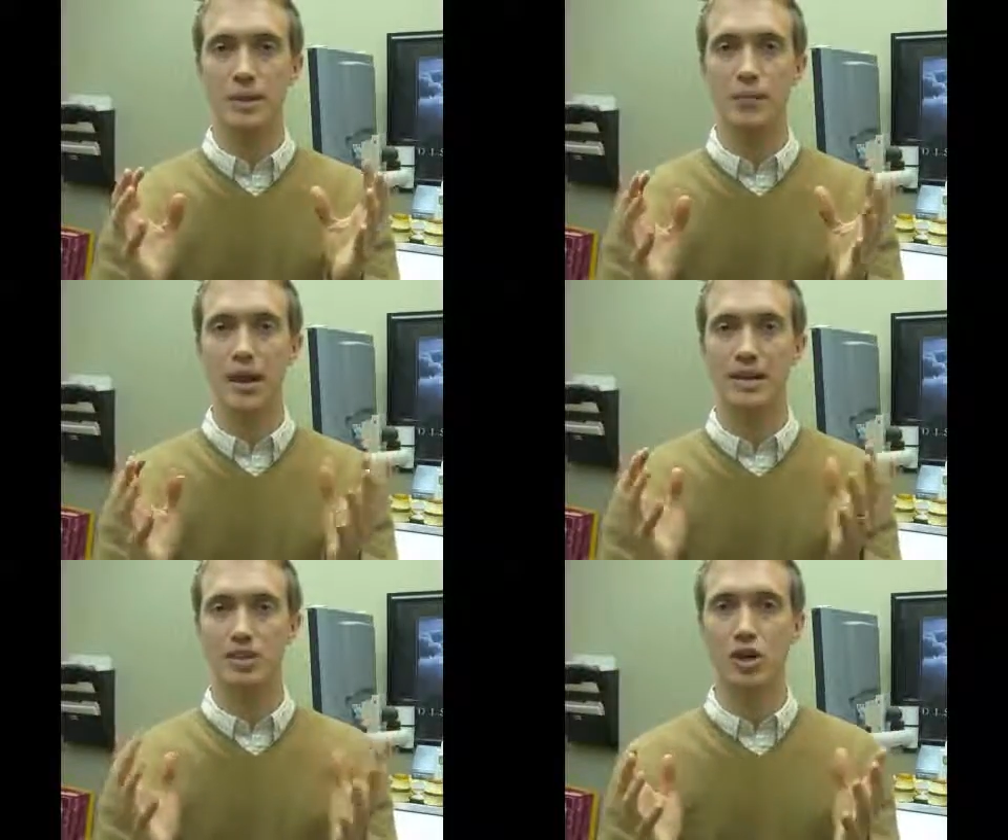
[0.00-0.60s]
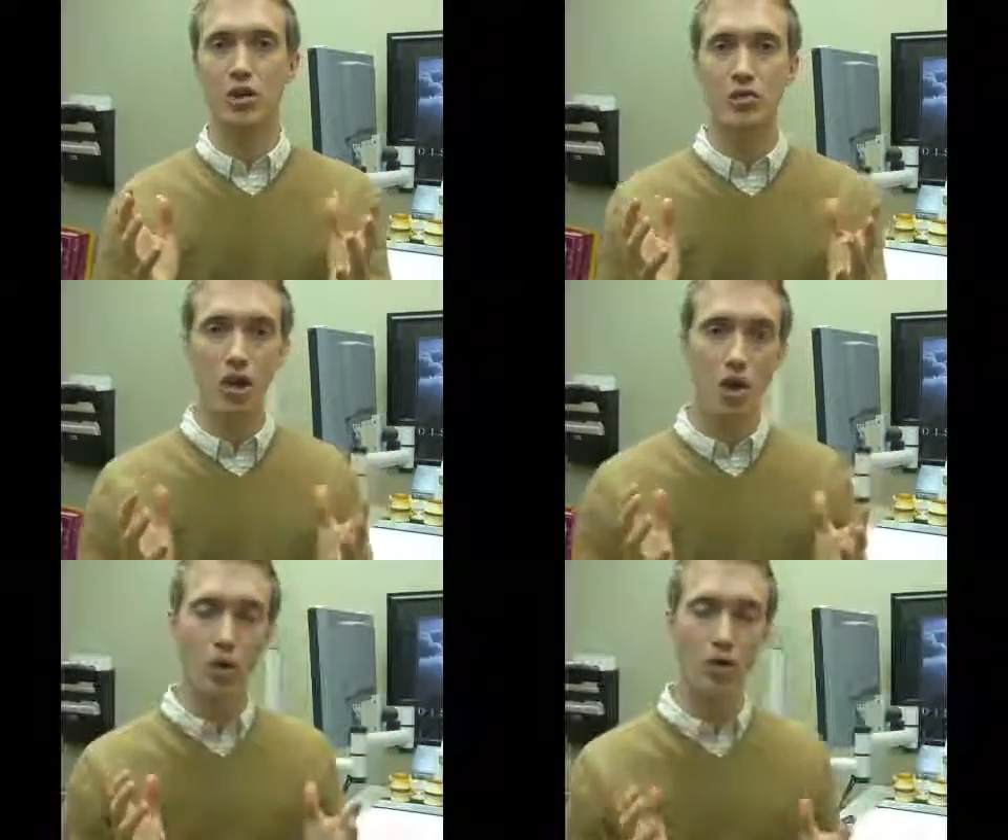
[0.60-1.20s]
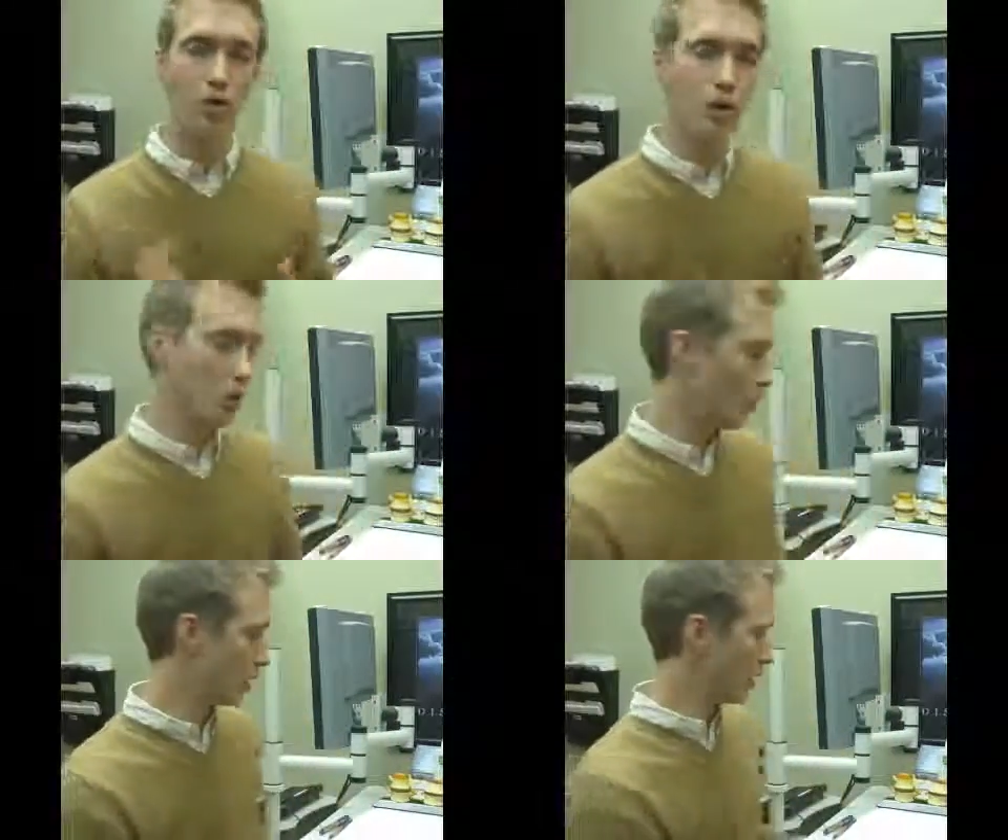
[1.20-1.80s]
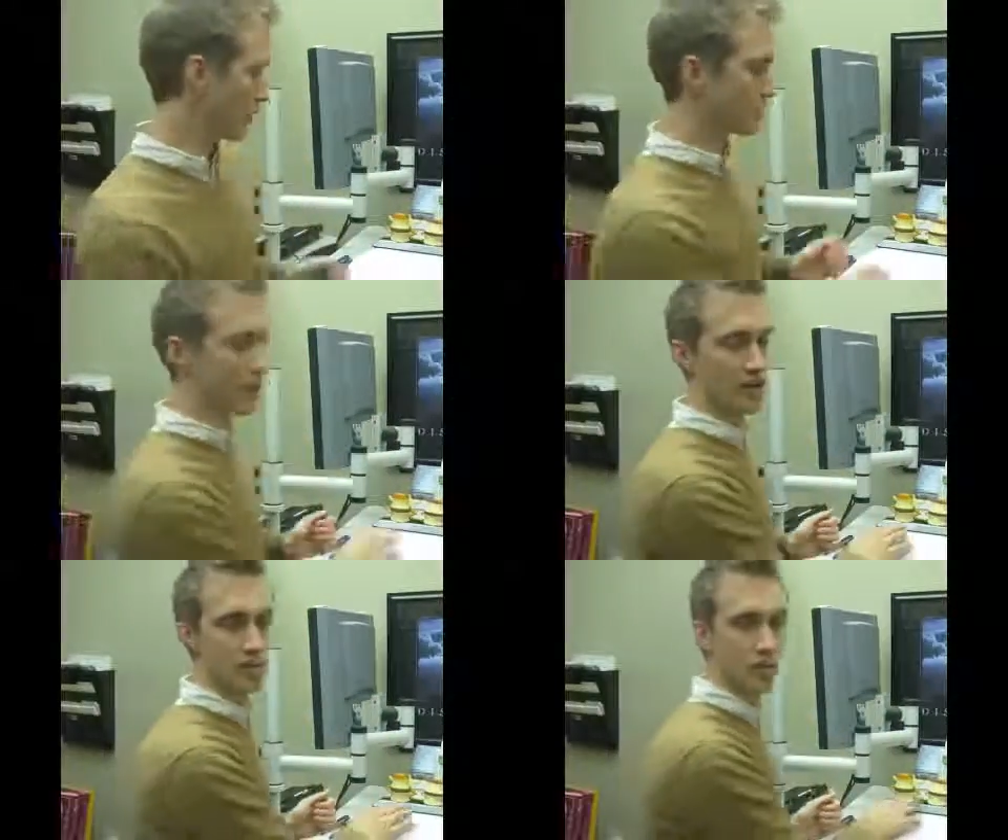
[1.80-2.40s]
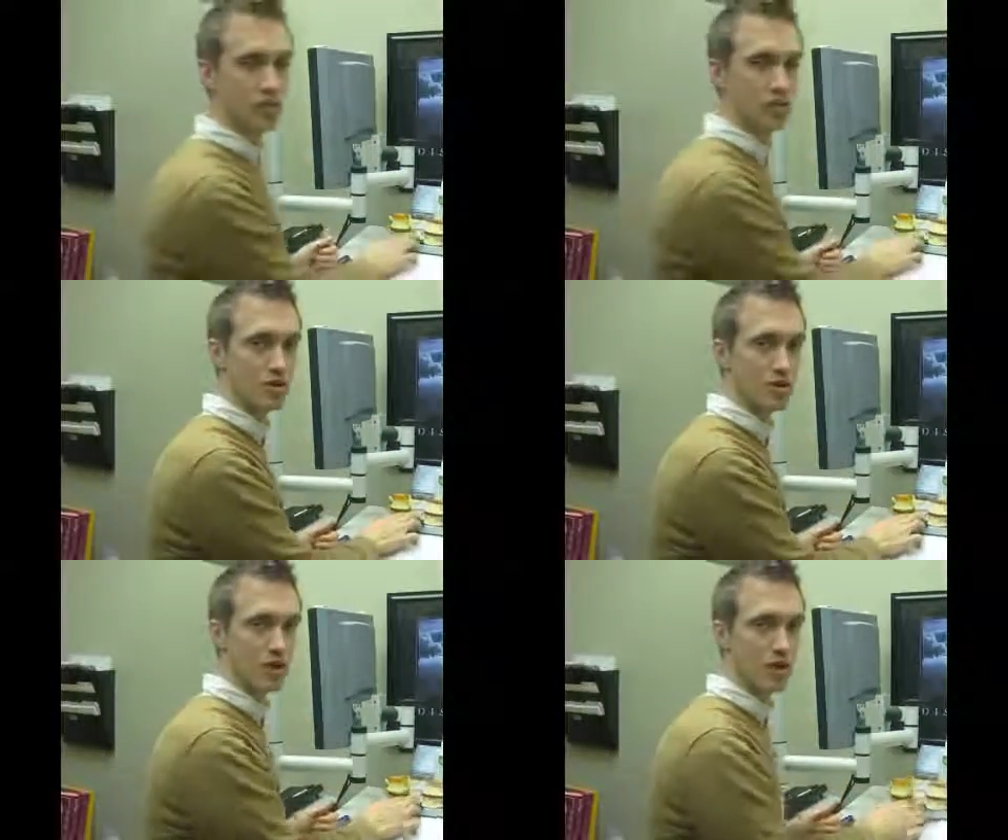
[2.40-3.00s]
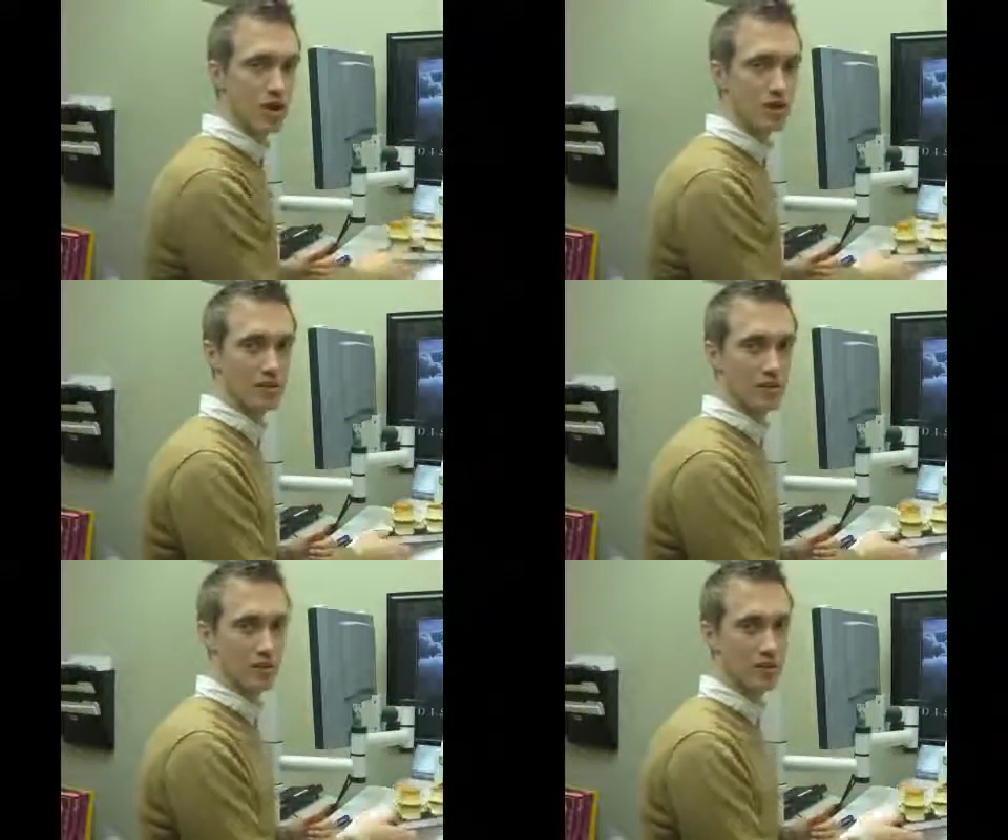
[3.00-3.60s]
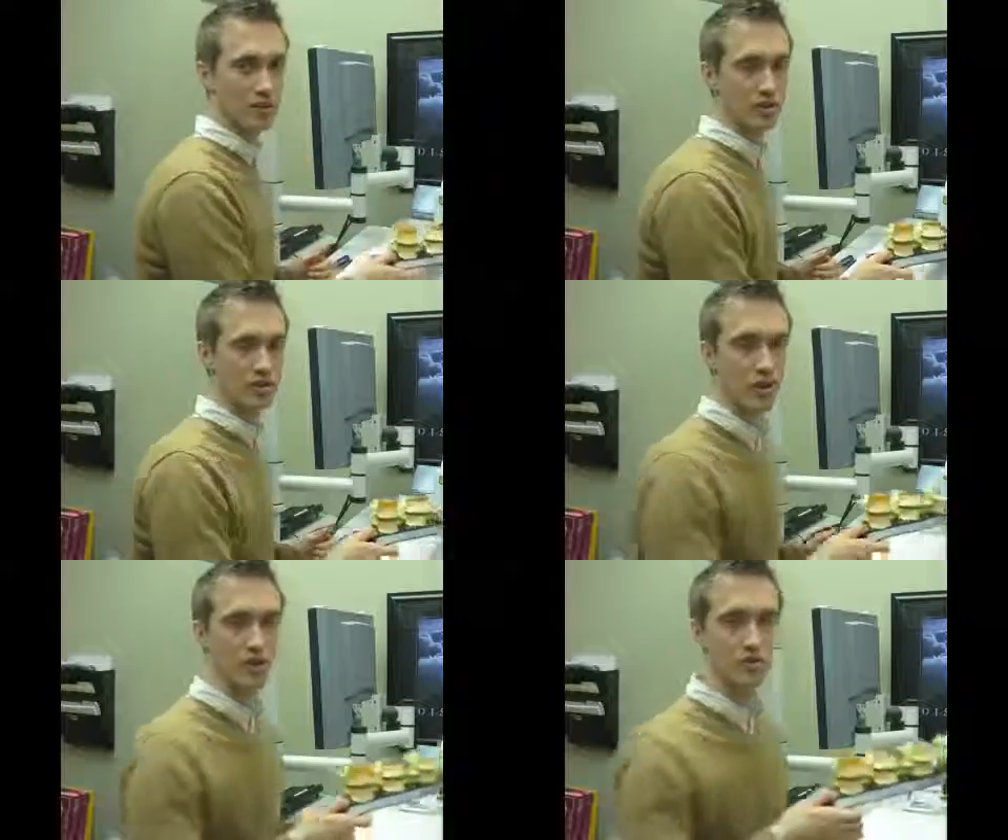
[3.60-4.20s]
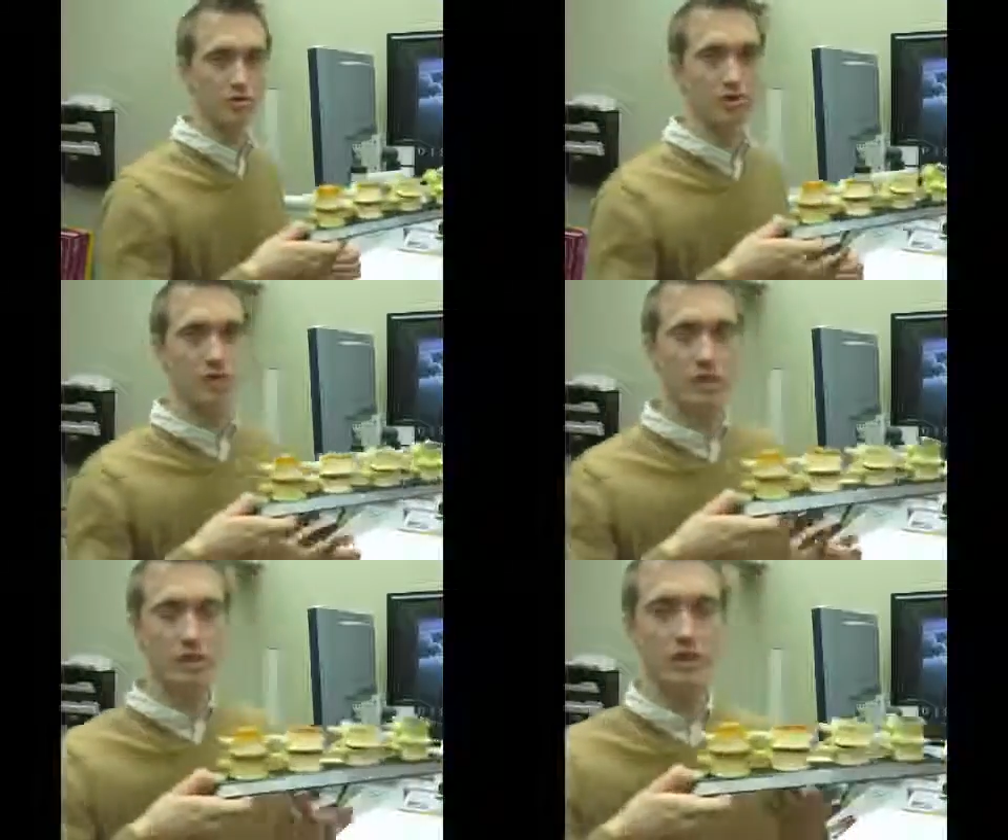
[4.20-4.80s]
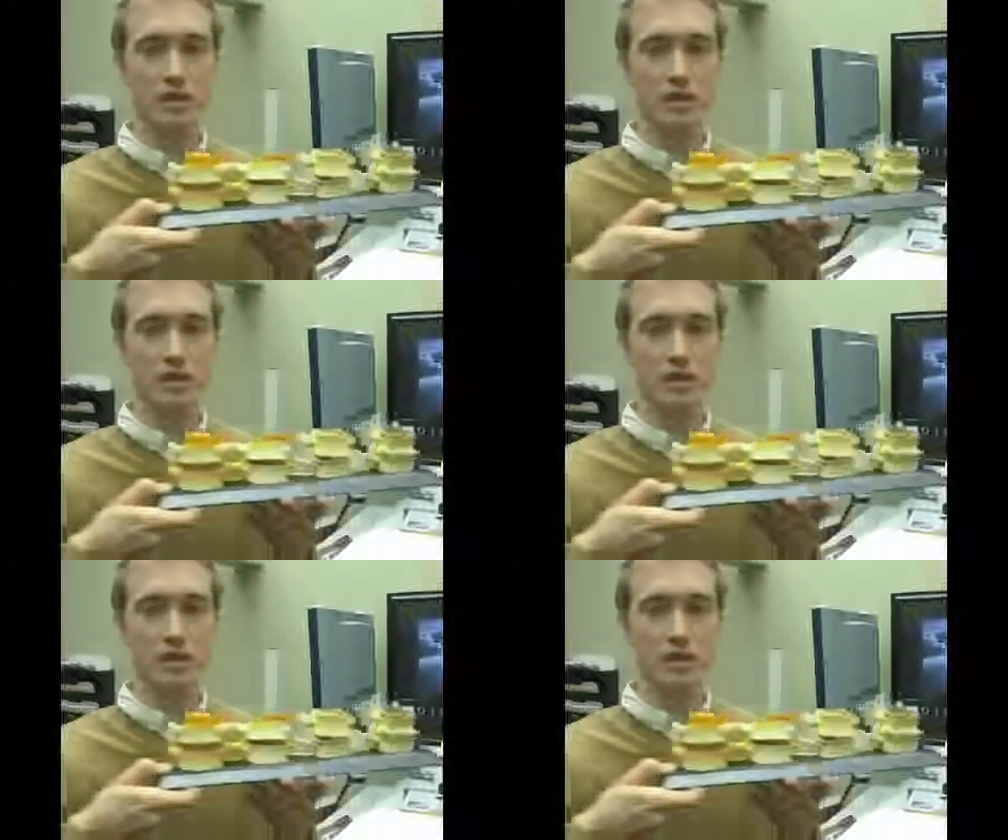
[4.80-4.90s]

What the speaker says: But I don't know what areas have bone spurs and arthritis. And I'm going to show you these models real quick.